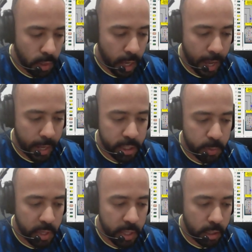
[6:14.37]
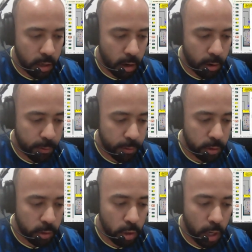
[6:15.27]
And speaking of
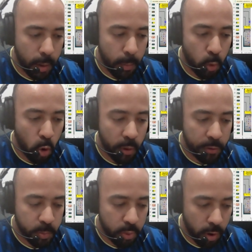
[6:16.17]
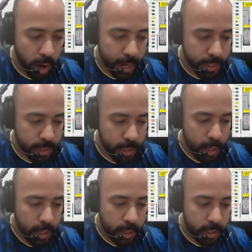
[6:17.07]
Bournemouth's
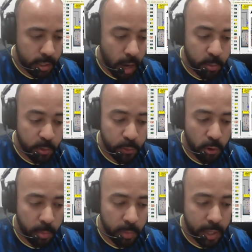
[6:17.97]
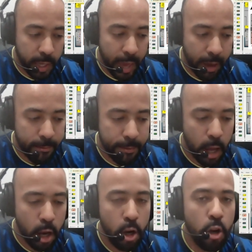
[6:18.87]
press, this comes from Kev
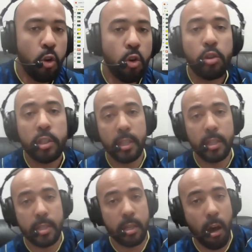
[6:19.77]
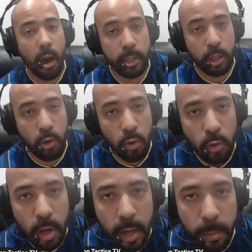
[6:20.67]
Lawson's
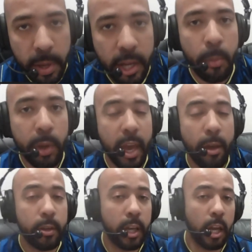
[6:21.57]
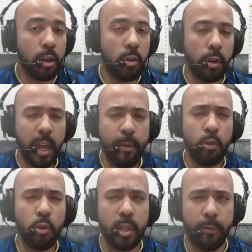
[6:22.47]
article. Big up Kev
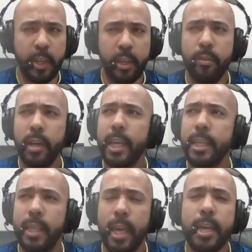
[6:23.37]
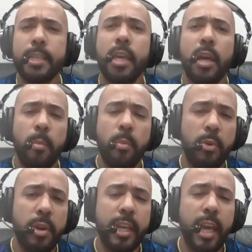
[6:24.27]
Lawson. I think he released his
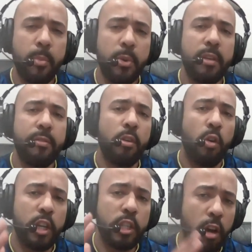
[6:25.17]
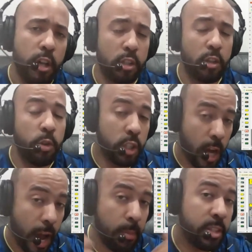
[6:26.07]
pre-game preview on his article, which
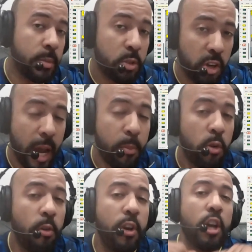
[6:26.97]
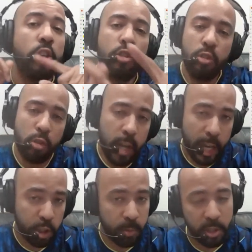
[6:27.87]
I'm a subscriber of. You
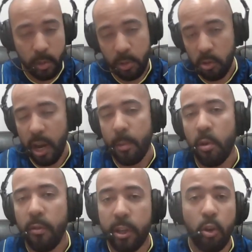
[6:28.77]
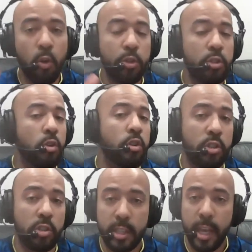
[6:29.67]
guys should be a subscriber of, and also hook
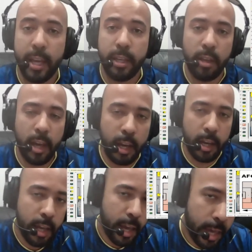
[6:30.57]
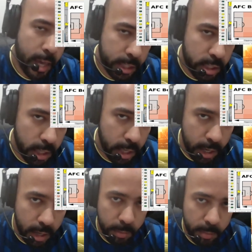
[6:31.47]
onto his ex
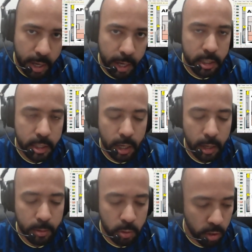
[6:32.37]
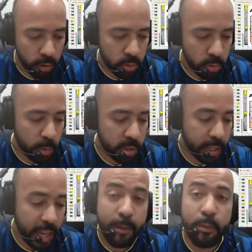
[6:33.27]
Twitter as well, Mr.
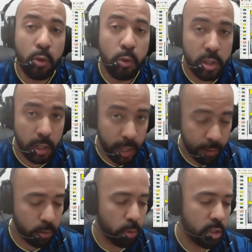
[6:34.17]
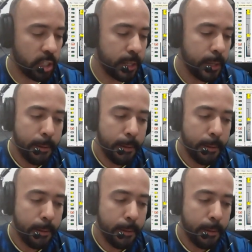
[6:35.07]
Kev Lawson. Kev Lawson,